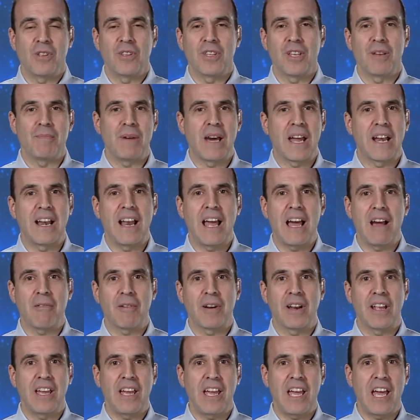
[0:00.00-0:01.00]
only about an hour
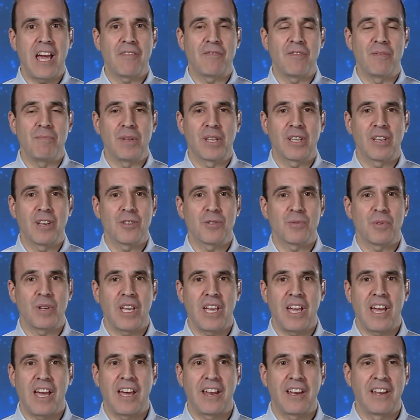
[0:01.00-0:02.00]
and a half, and because we
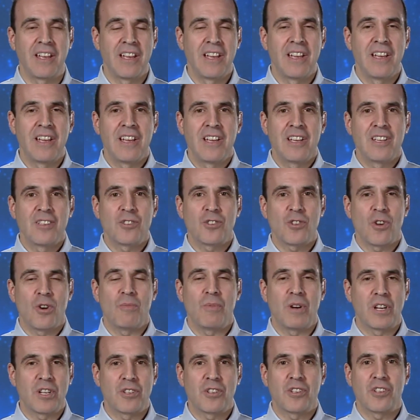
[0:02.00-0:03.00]
had so
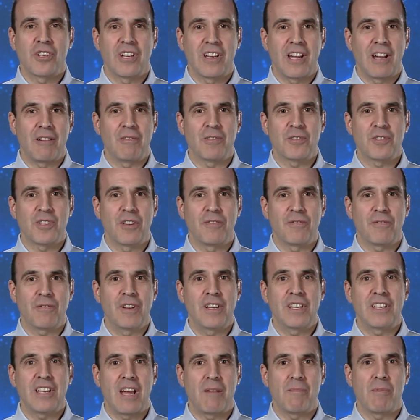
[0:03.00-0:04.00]
much, I won't say
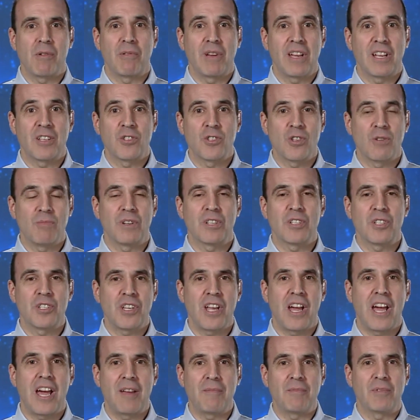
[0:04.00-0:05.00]
free time, but we had so much
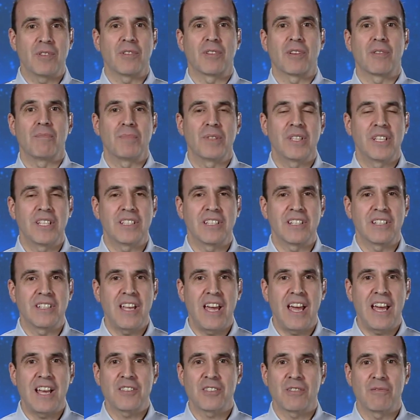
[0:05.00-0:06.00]
time to complete the
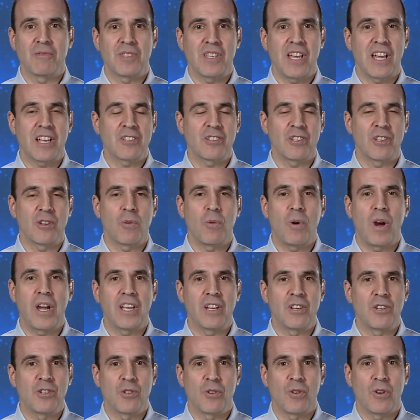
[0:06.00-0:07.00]
task, it was actually quite
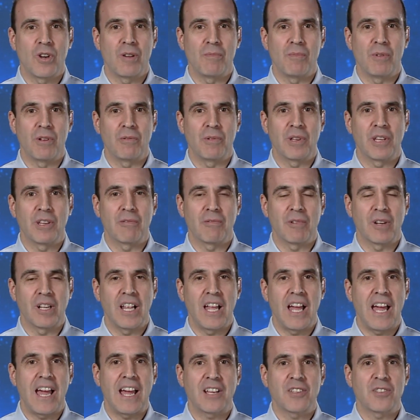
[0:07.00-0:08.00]
enjoyable. We could
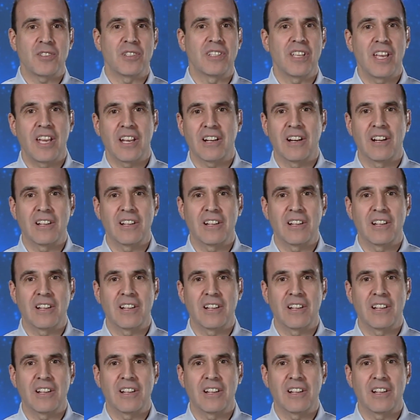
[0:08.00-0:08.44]
relax and take